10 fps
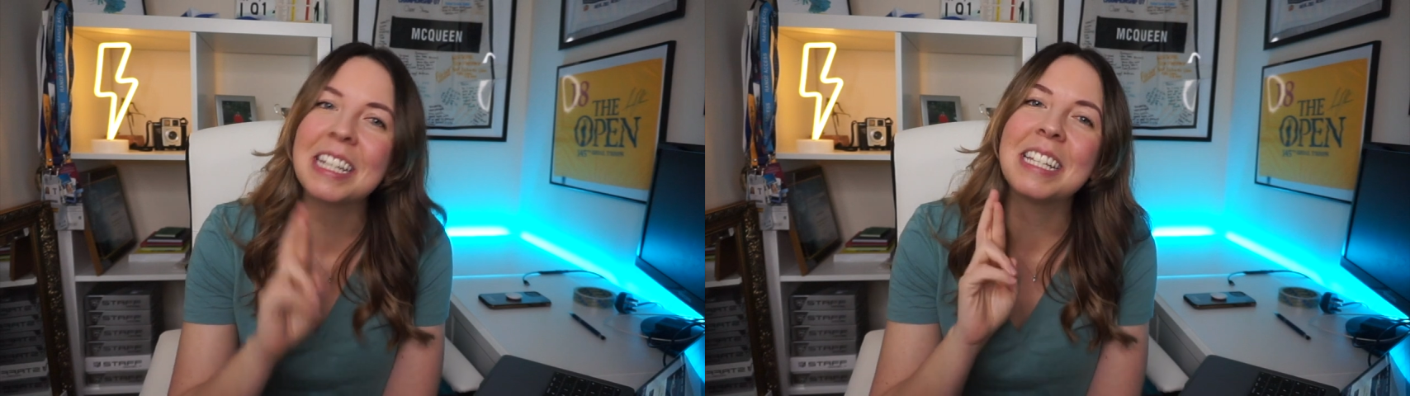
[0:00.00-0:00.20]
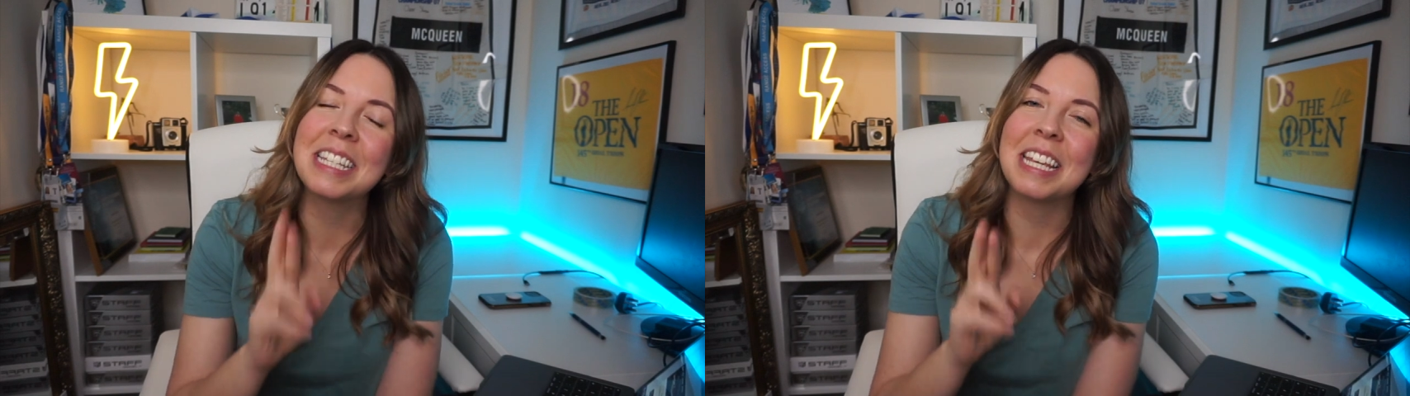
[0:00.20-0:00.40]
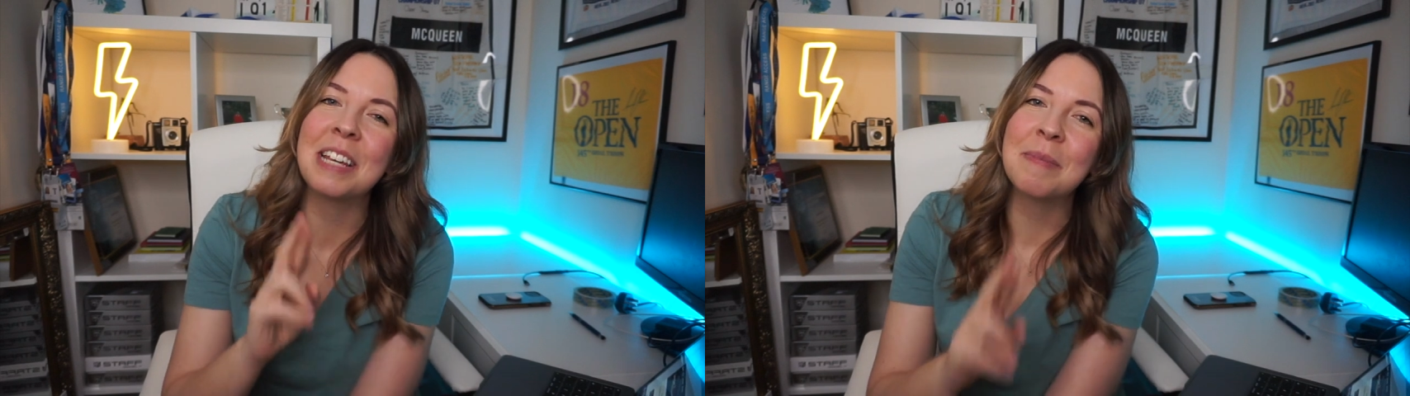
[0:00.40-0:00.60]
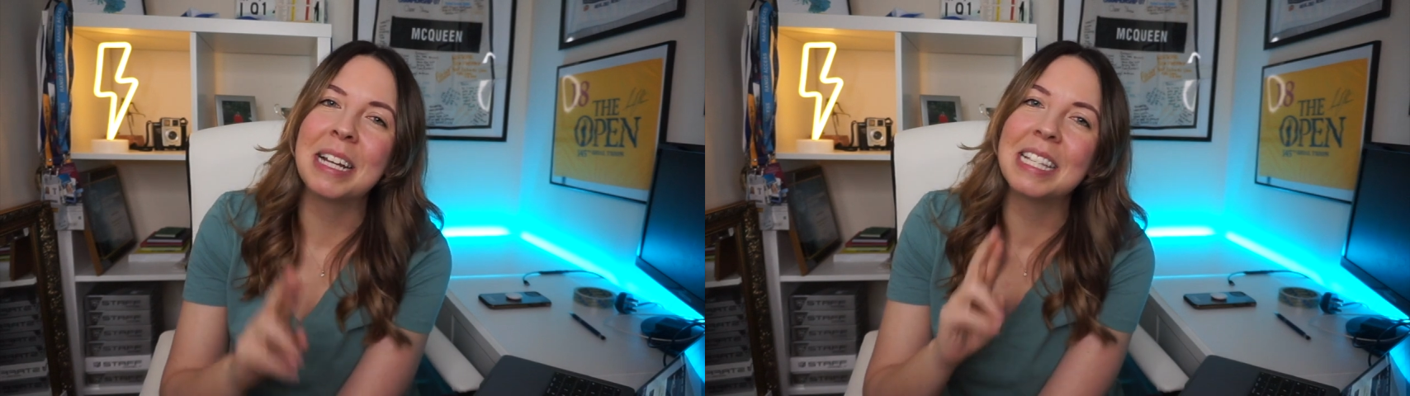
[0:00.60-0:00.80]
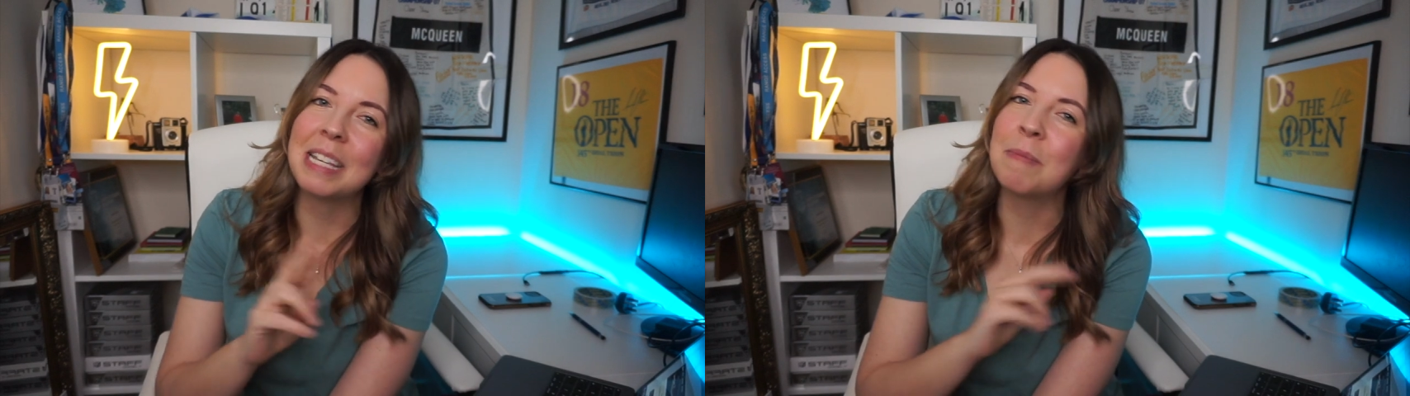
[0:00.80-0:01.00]
seeing
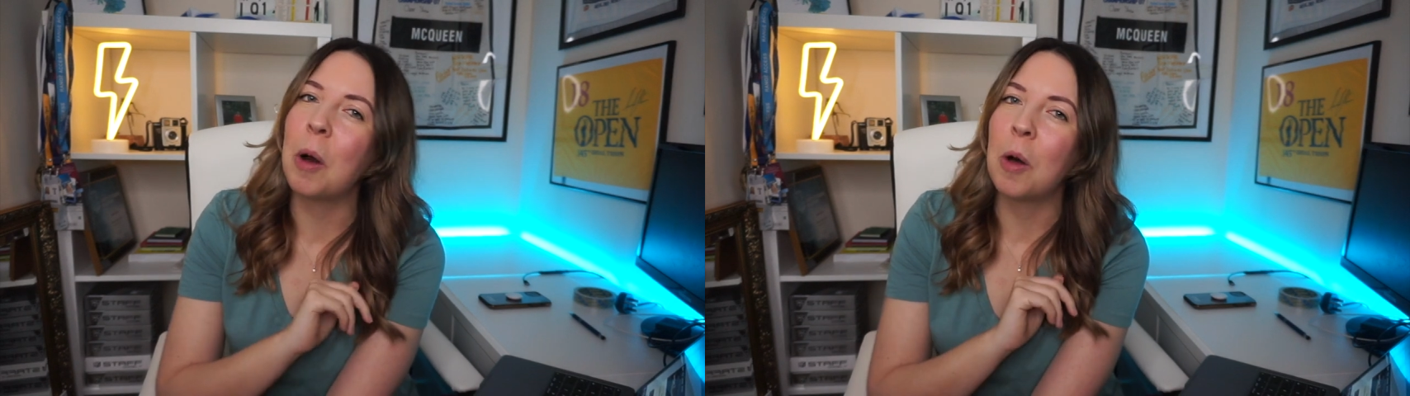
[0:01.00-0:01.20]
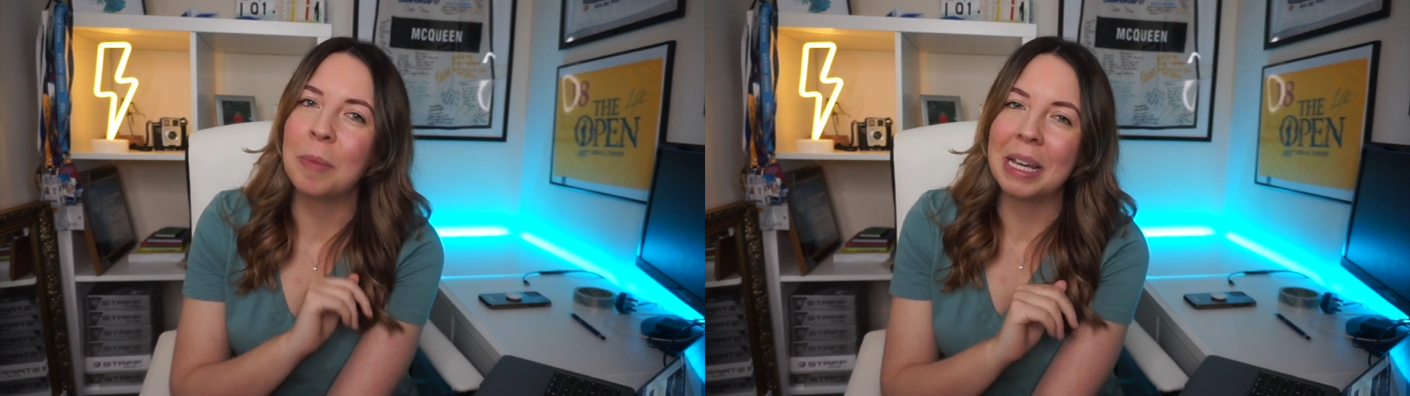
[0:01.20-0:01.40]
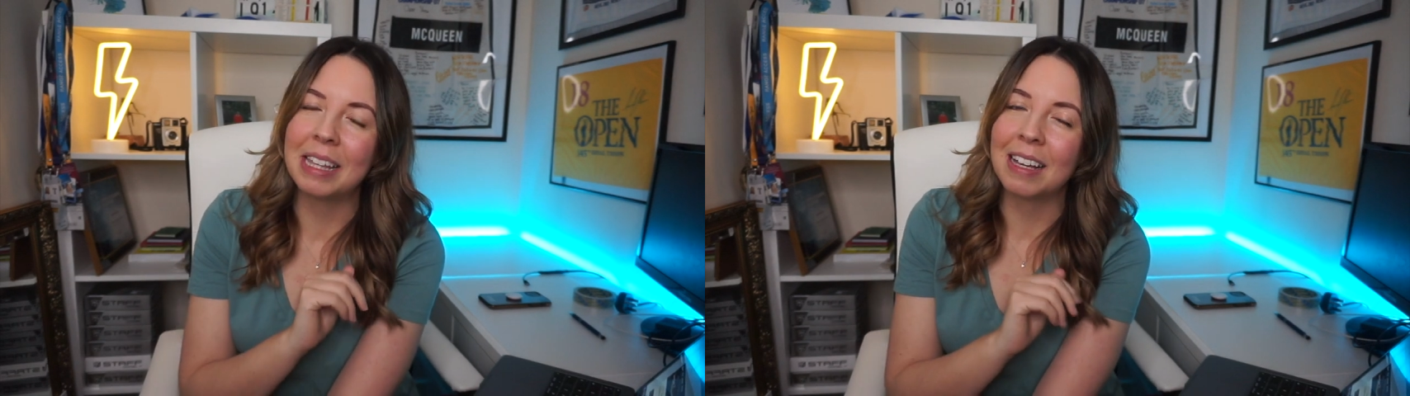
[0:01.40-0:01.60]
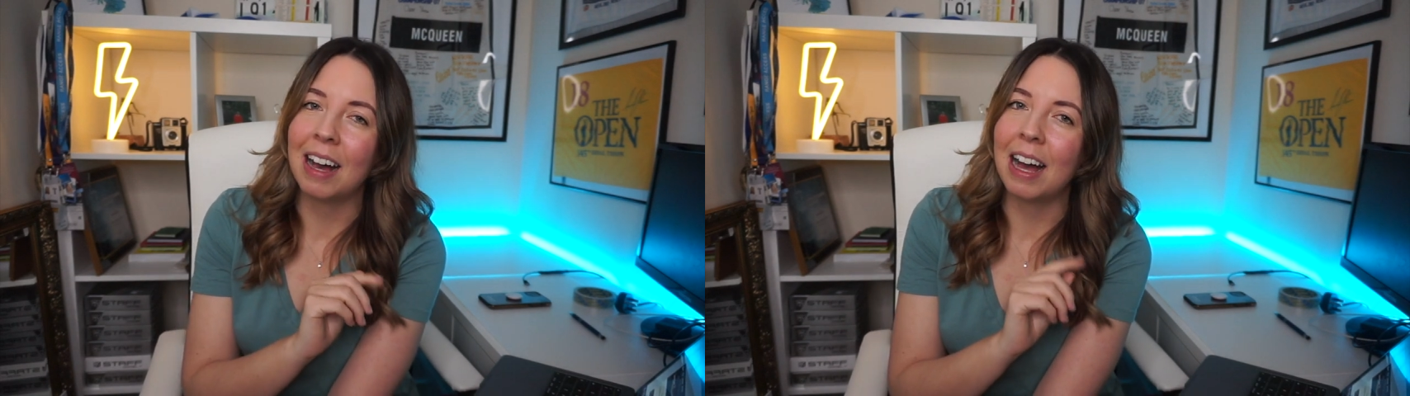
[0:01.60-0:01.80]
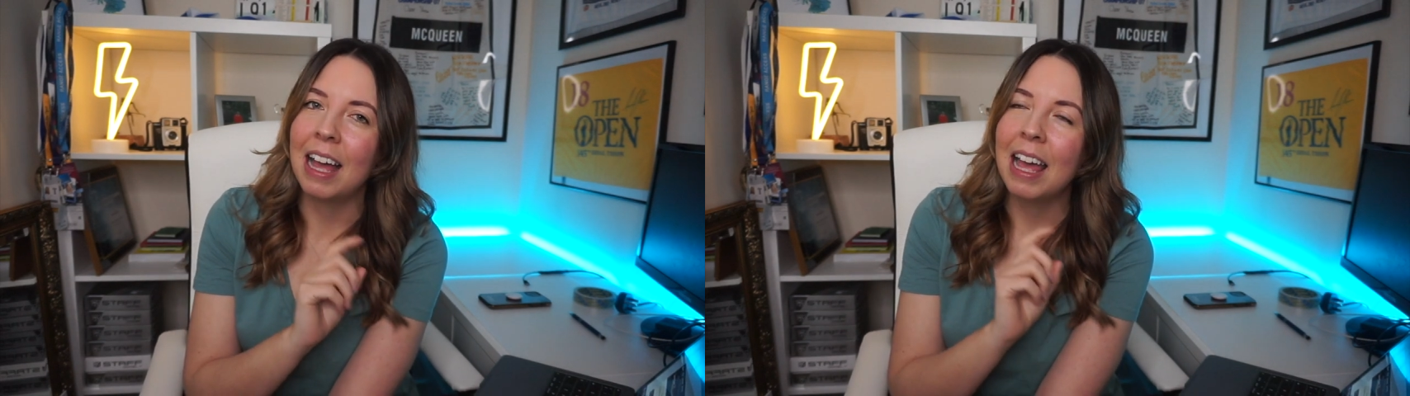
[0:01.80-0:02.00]
my team all make the
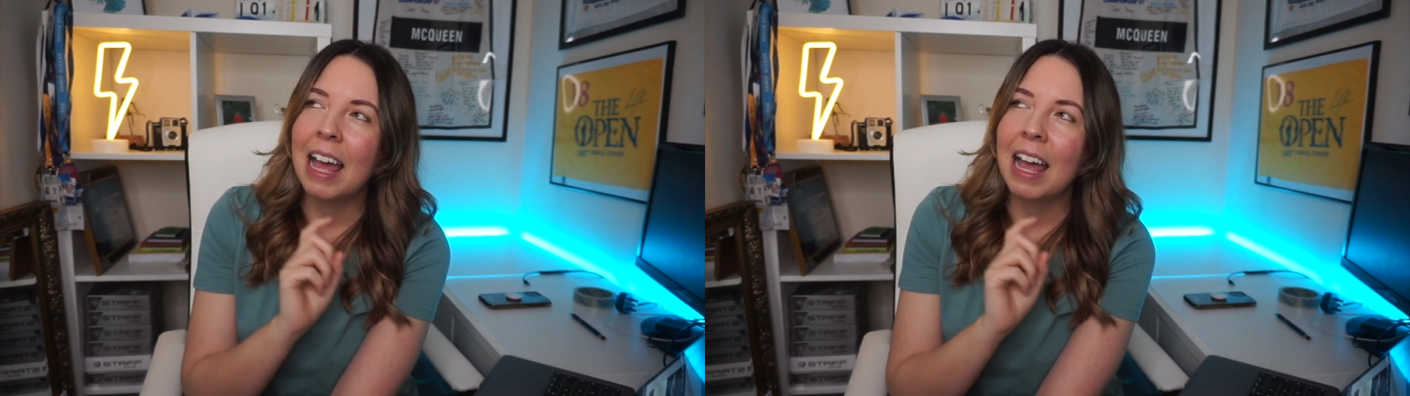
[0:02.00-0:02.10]
cut